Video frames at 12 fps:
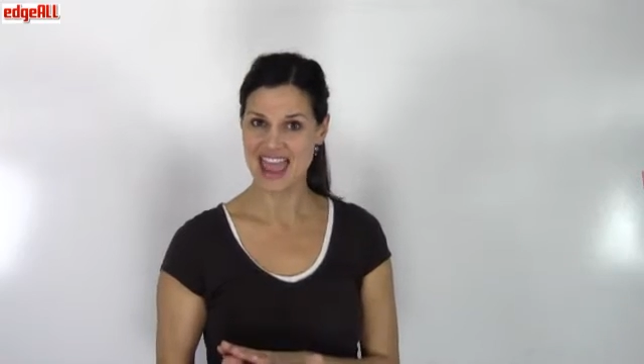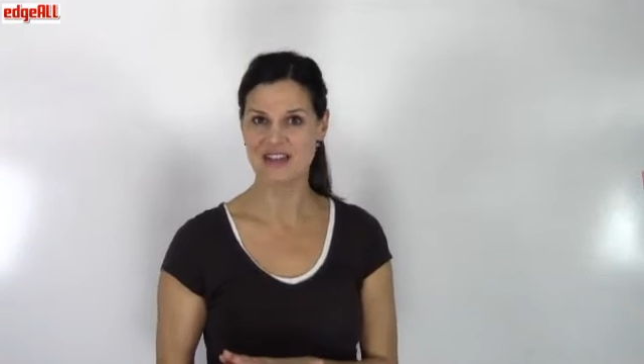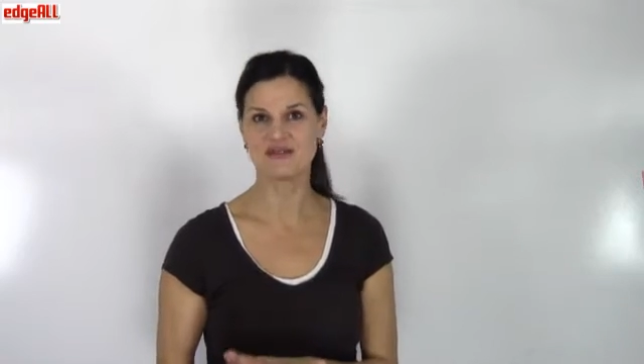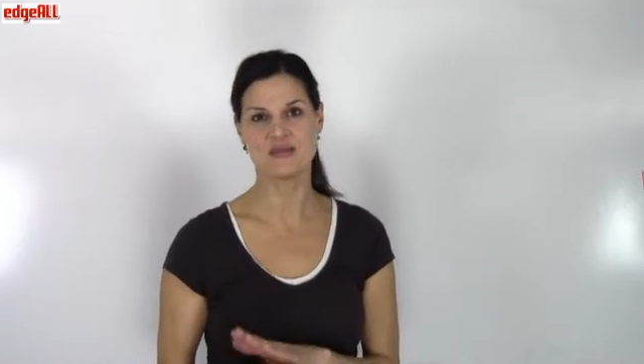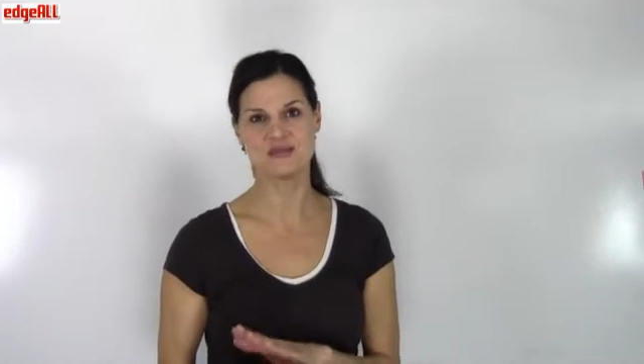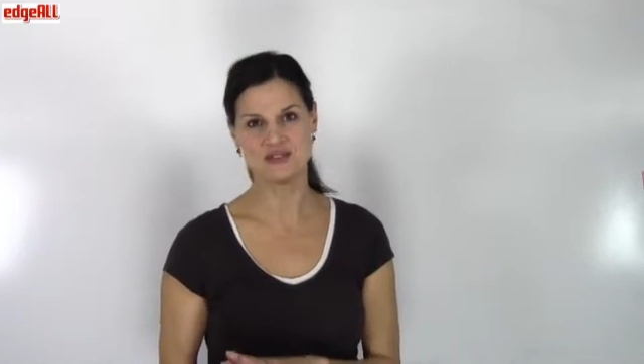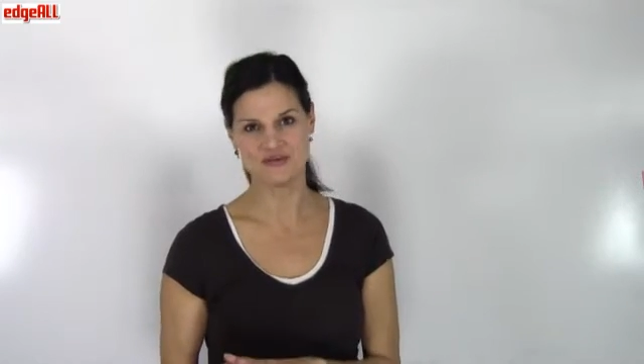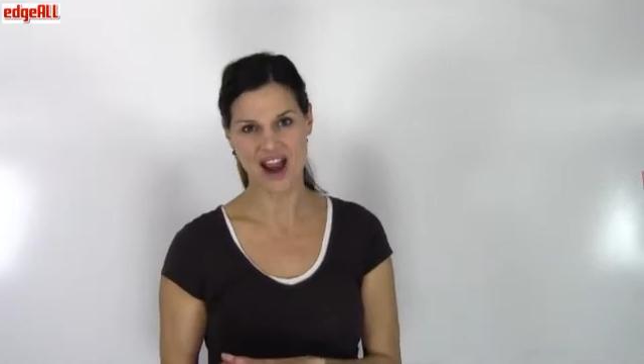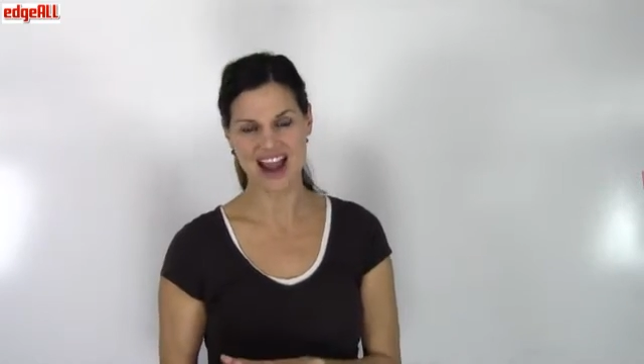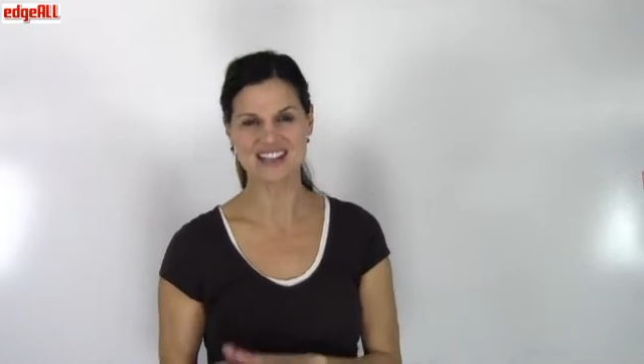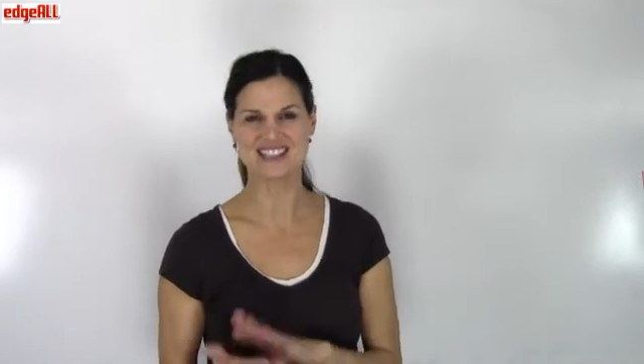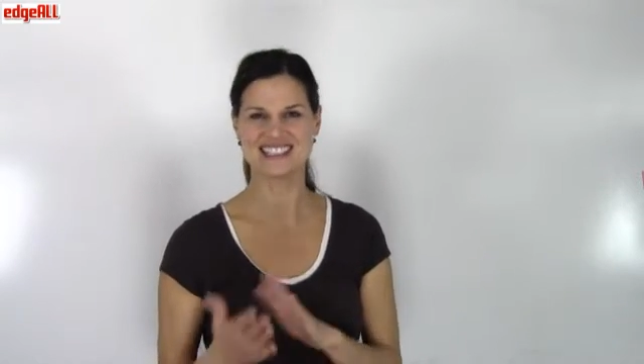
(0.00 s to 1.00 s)
and from
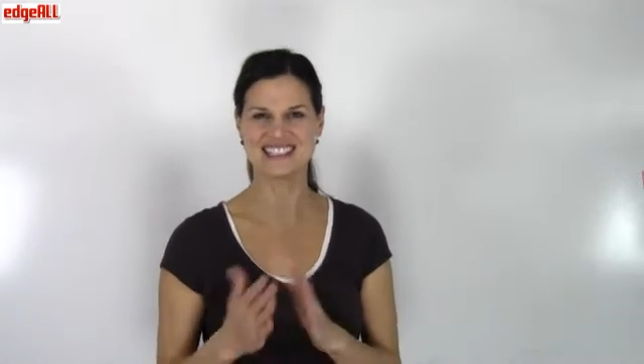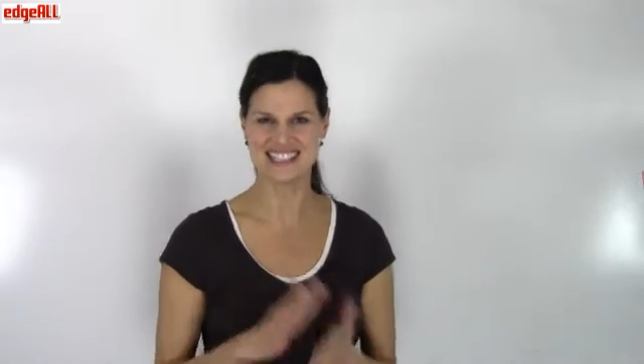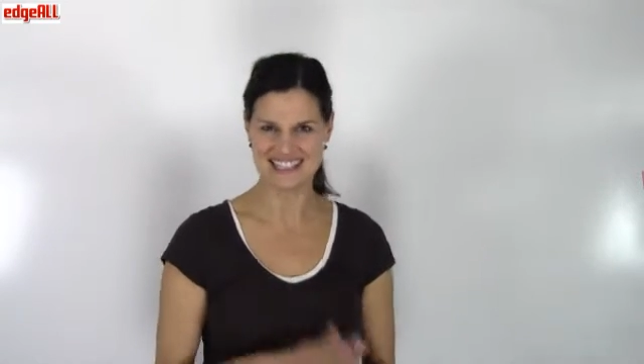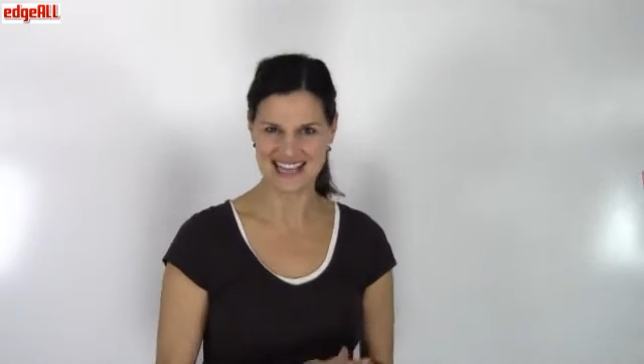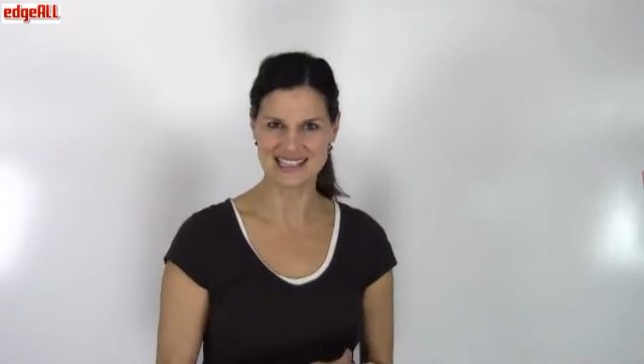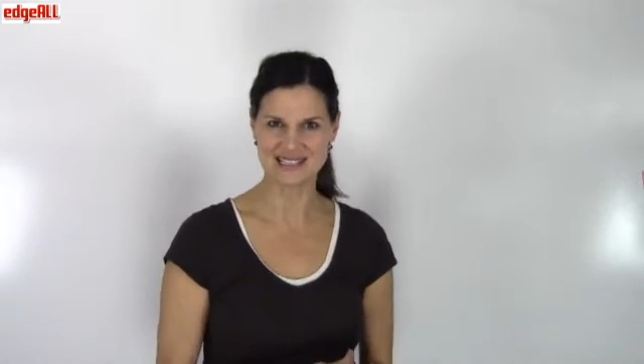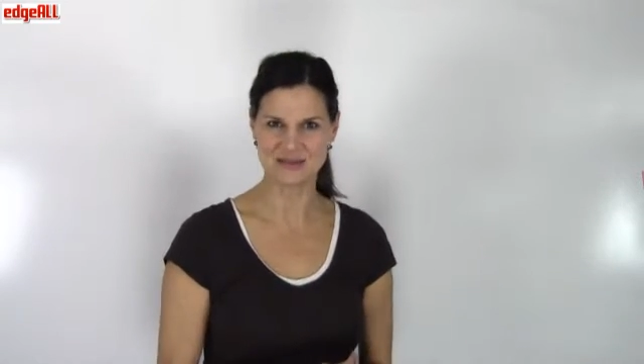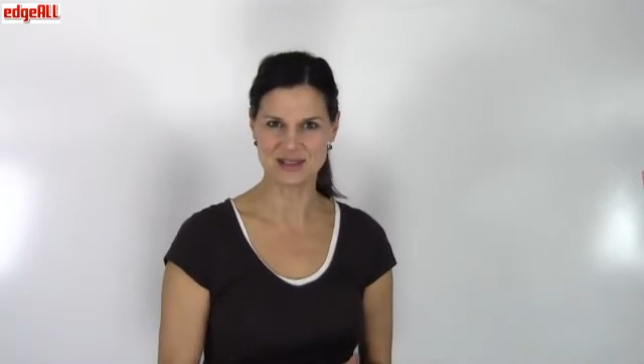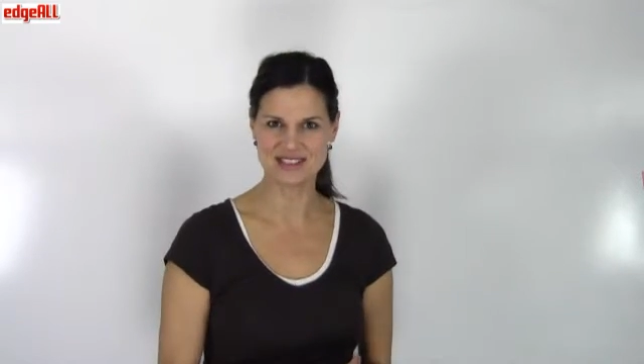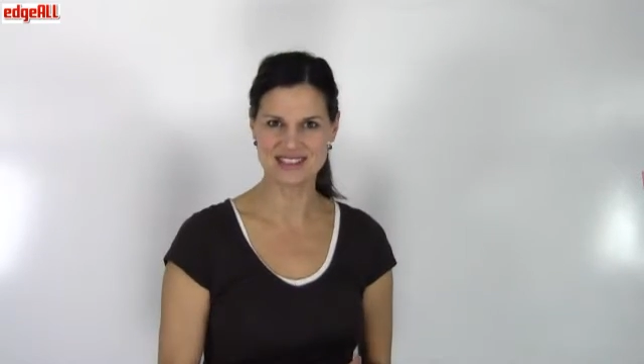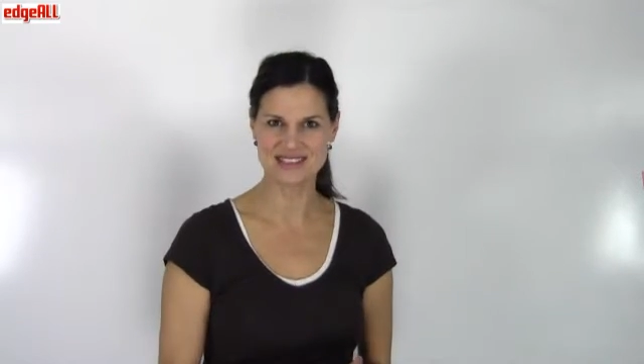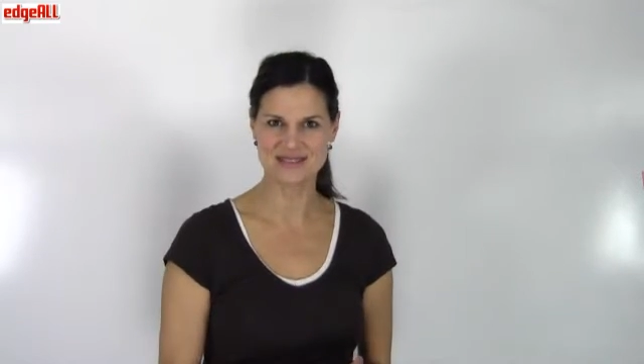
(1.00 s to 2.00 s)
fractions to
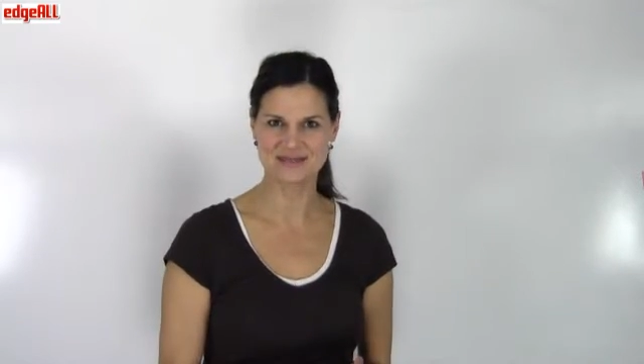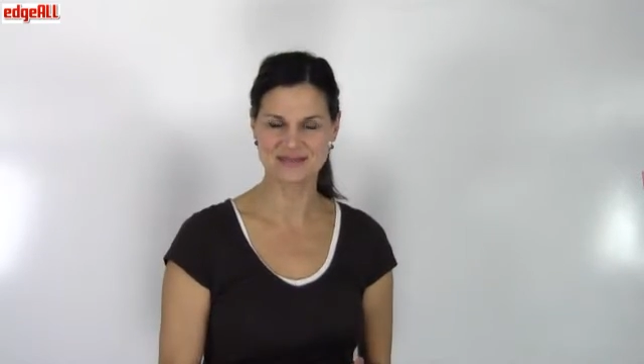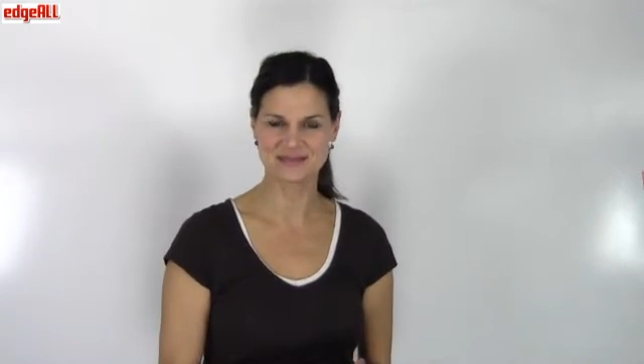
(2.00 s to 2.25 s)
decimals.